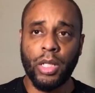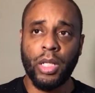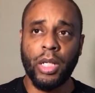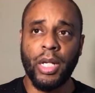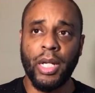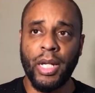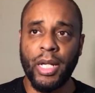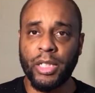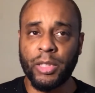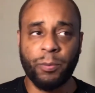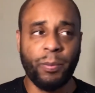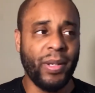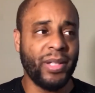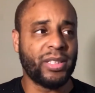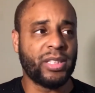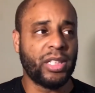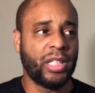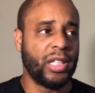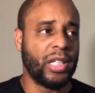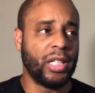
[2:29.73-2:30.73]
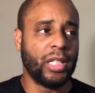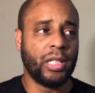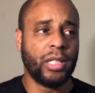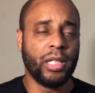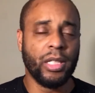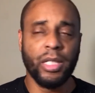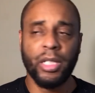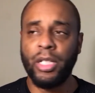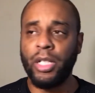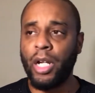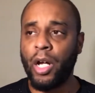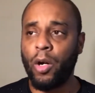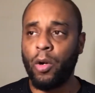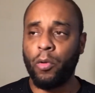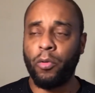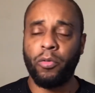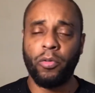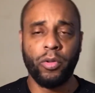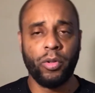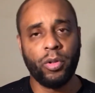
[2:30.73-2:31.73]
Especially,
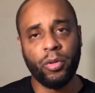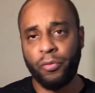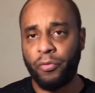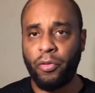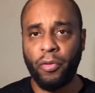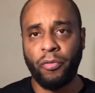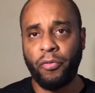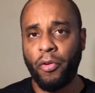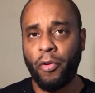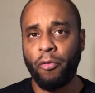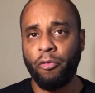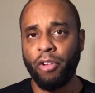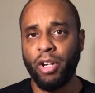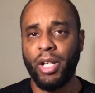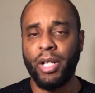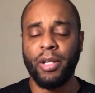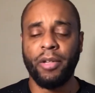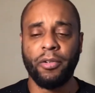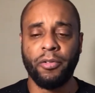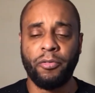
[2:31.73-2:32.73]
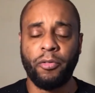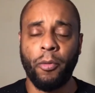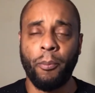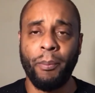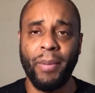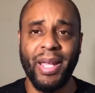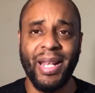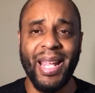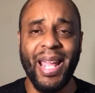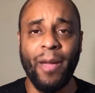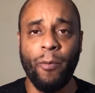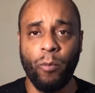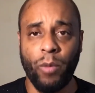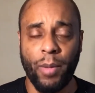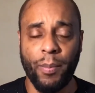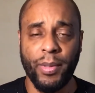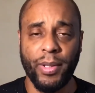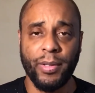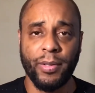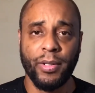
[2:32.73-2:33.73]
for men and
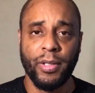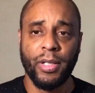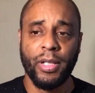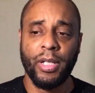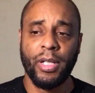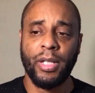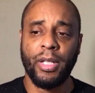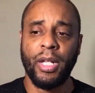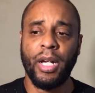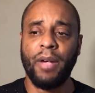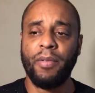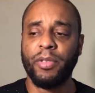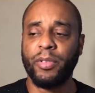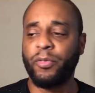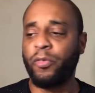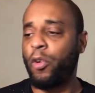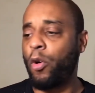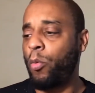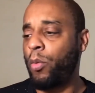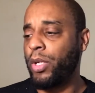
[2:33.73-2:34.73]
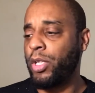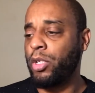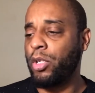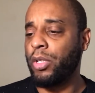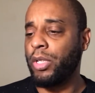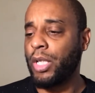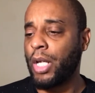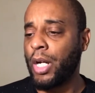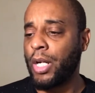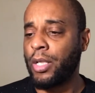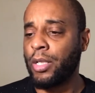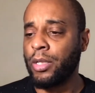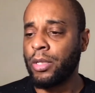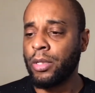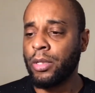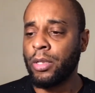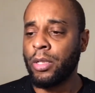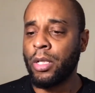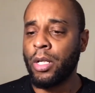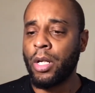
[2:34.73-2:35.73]
women. Love is for when you're young.
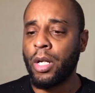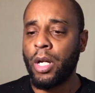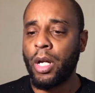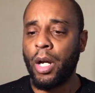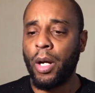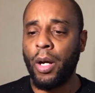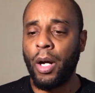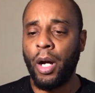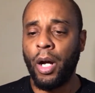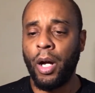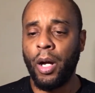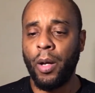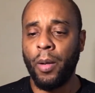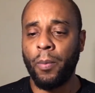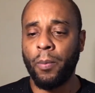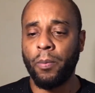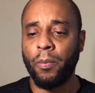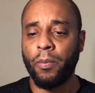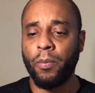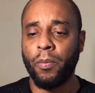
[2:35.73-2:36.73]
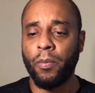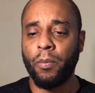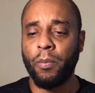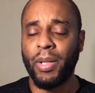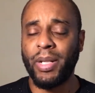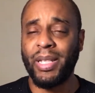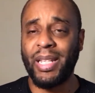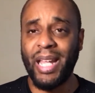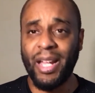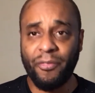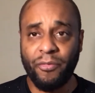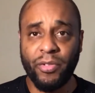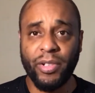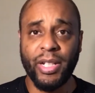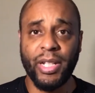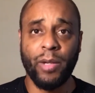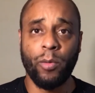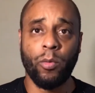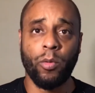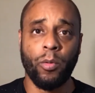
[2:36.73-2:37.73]
But
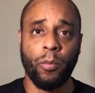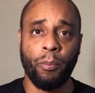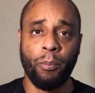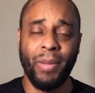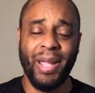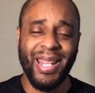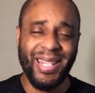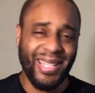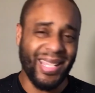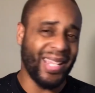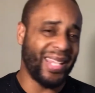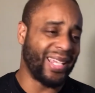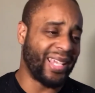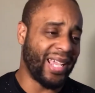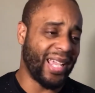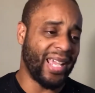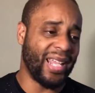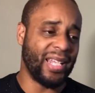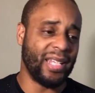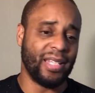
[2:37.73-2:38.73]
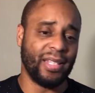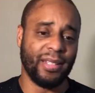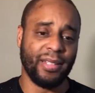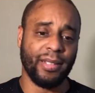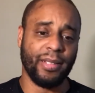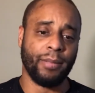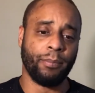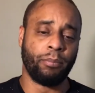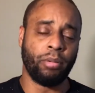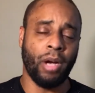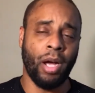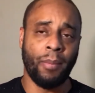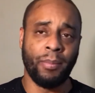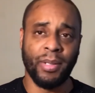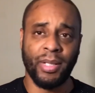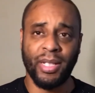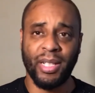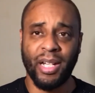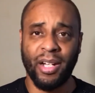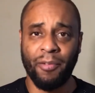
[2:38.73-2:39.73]
definitely men can get probably
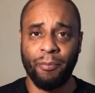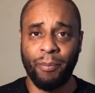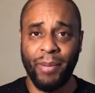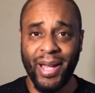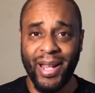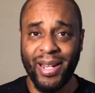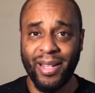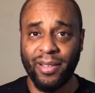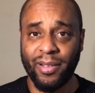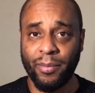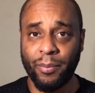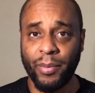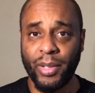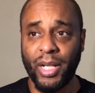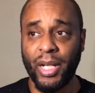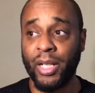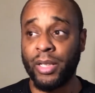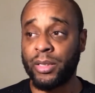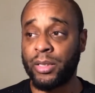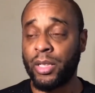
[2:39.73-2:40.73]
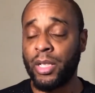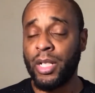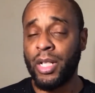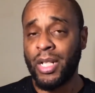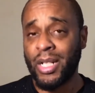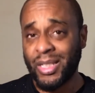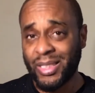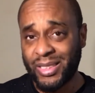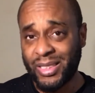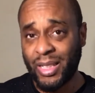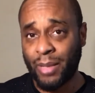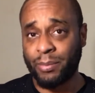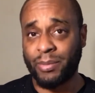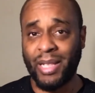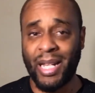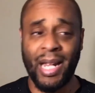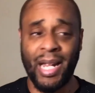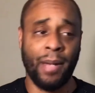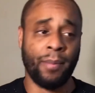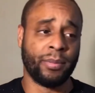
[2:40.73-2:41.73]
love better because
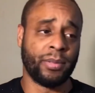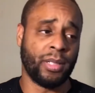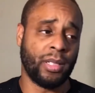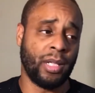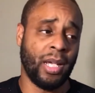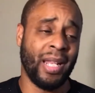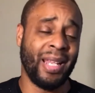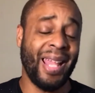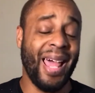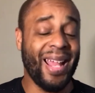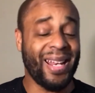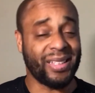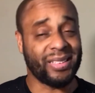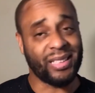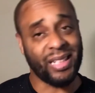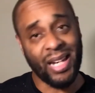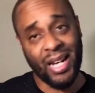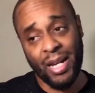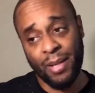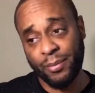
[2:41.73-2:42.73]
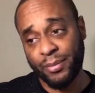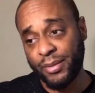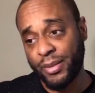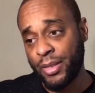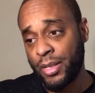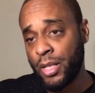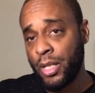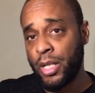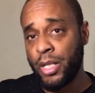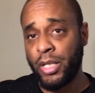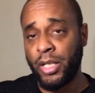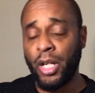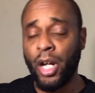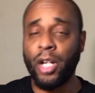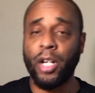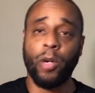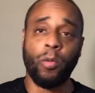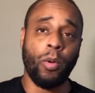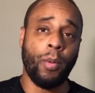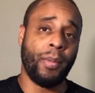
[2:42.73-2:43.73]
a lot of times, younger
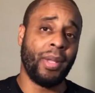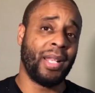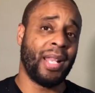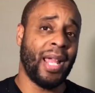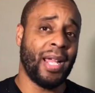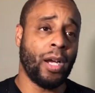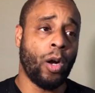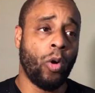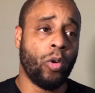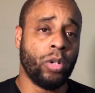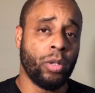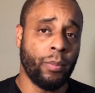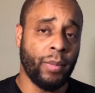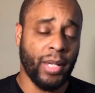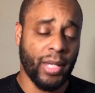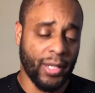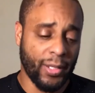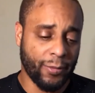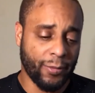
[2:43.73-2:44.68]
women like older men.